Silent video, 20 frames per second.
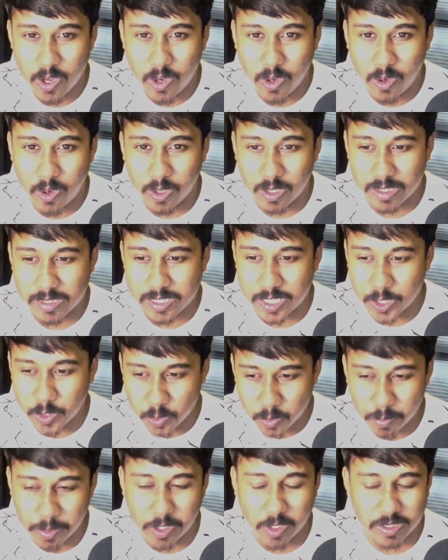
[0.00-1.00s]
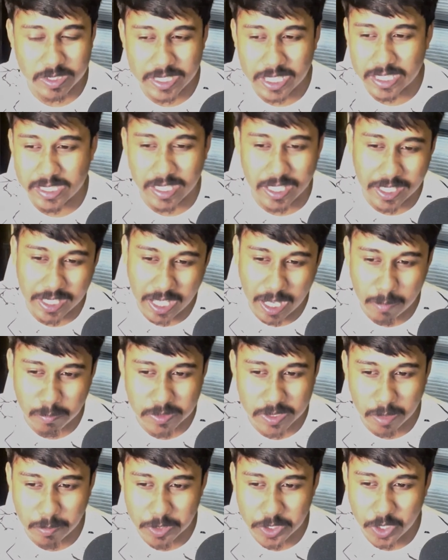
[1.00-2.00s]
on c2 because d3
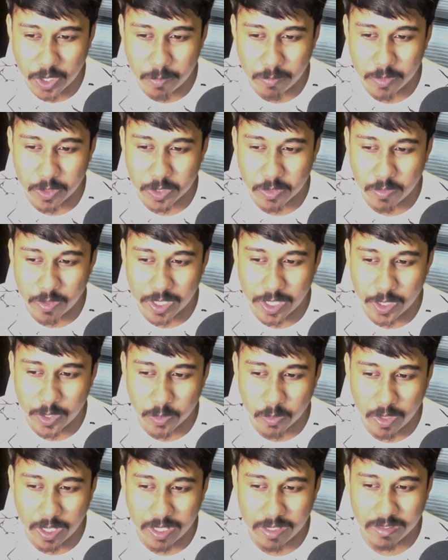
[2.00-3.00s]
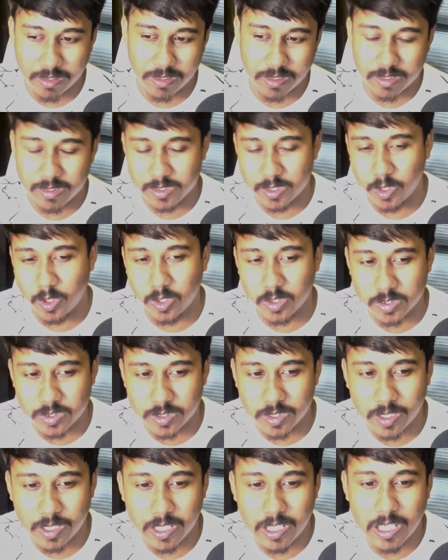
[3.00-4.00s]
traps the bishop with queen e2 and it's
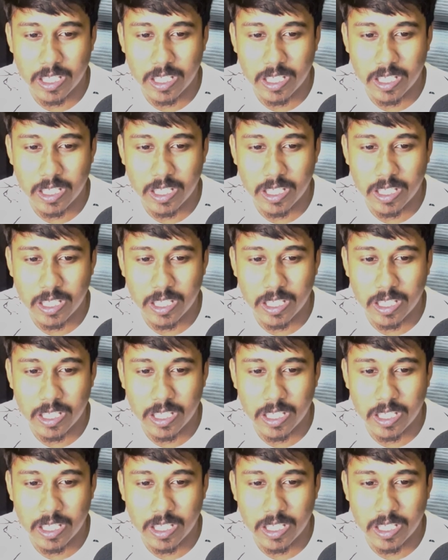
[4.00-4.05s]
lost.